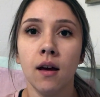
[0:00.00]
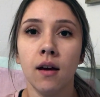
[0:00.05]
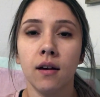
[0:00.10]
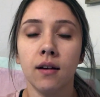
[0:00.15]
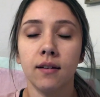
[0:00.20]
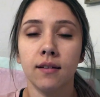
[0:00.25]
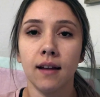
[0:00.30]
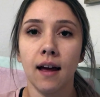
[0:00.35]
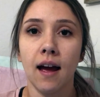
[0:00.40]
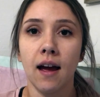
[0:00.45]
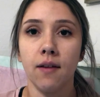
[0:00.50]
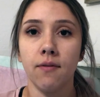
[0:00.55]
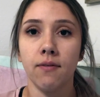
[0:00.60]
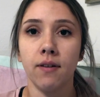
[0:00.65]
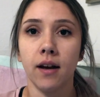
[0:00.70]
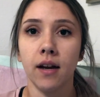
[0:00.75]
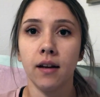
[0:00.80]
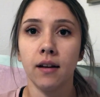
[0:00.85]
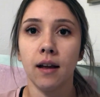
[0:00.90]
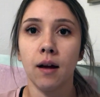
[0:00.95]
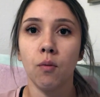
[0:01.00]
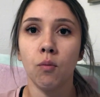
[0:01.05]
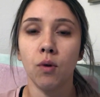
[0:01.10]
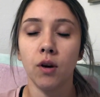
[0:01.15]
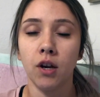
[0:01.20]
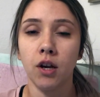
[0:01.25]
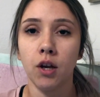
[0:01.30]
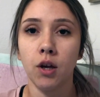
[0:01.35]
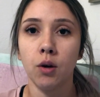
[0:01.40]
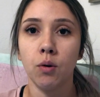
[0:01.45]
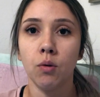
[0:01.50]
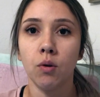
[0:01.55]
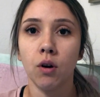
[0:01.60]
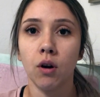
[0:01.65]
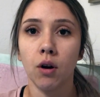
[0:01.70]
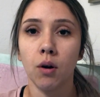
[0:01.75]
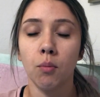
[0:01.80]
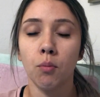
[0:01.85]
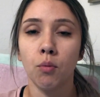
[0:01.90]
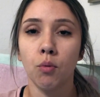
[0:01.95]
because I find that when you
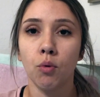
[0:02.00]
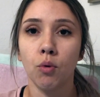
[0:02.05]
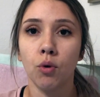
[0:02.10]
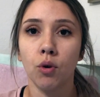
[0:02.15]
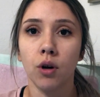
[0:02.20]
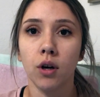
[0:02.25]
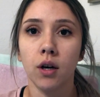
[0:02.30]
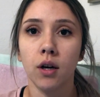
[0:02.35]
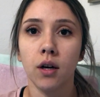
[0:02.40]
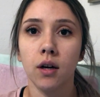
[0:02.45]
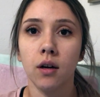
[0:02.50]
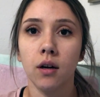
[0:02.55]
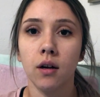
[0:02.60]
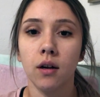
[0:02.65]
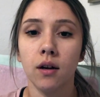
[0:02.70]
are more